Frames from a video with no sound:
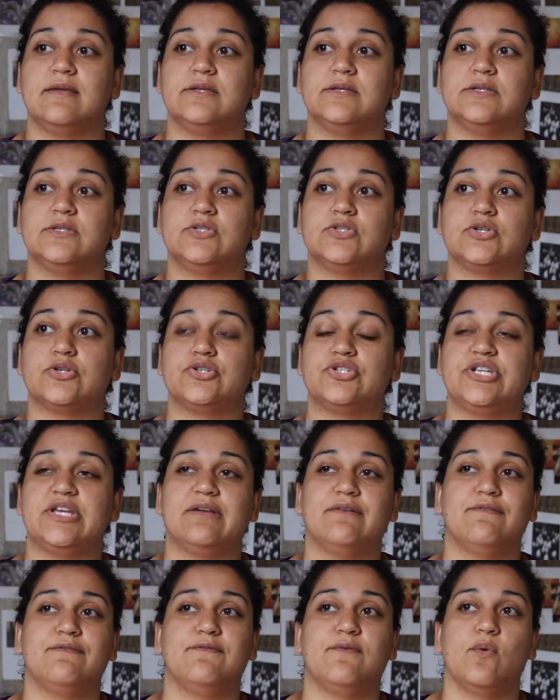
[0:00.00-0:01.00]

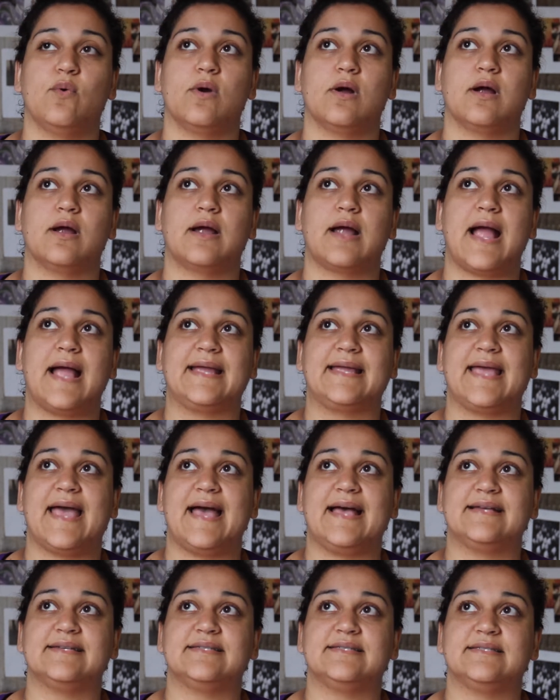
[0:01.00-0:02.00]
I
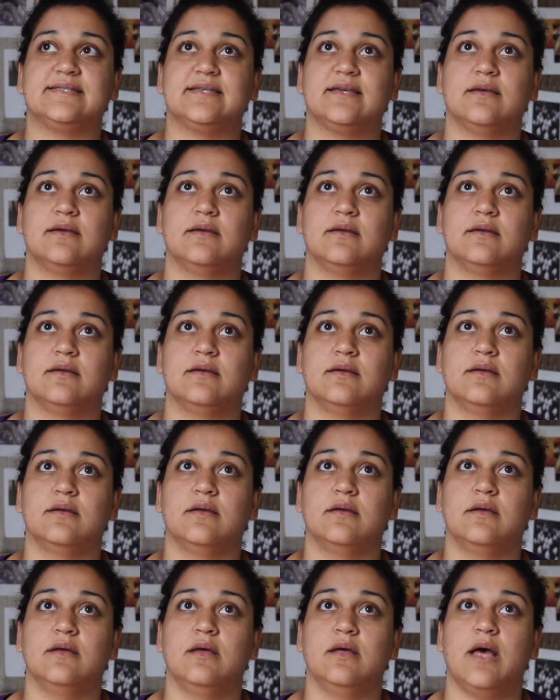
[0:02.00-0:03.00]
guess,
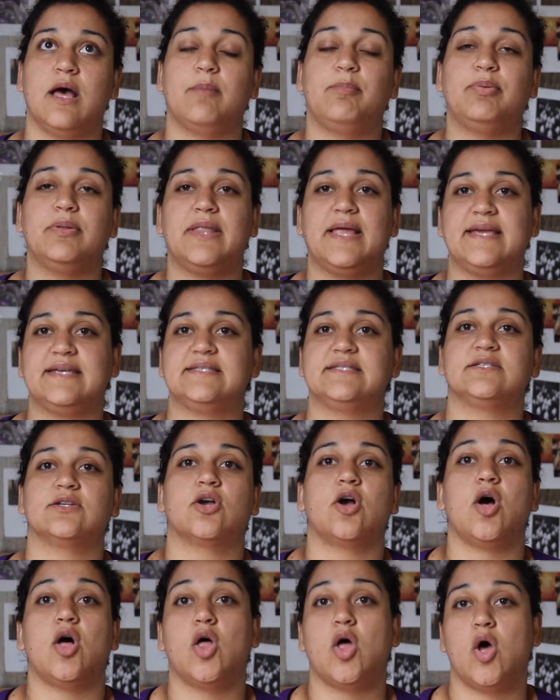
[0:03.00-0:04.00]
a place to
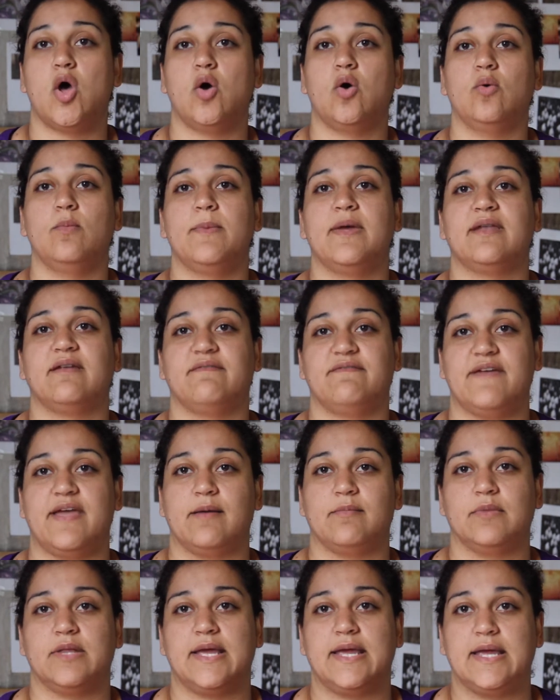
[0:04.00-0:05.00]
call home and a
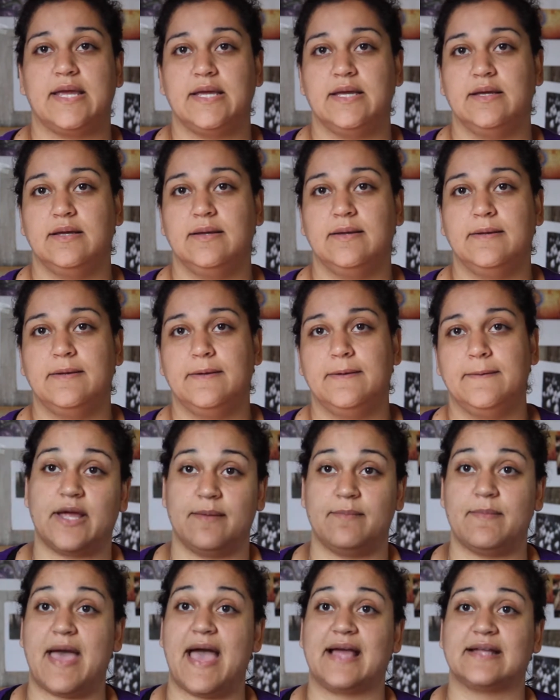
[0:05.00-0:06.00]
family.
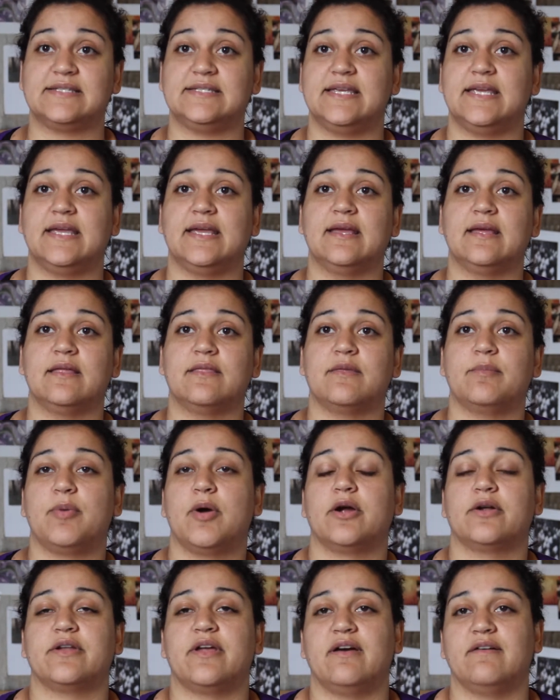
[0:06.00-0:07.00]
I'm acting the
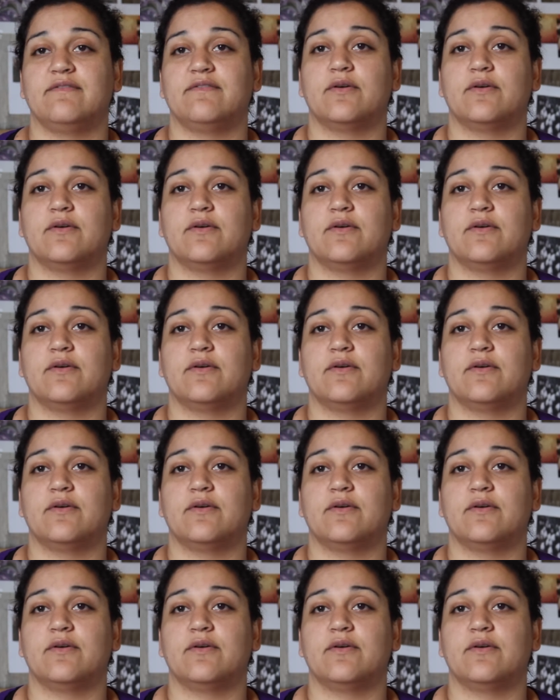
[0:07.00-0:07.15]
part of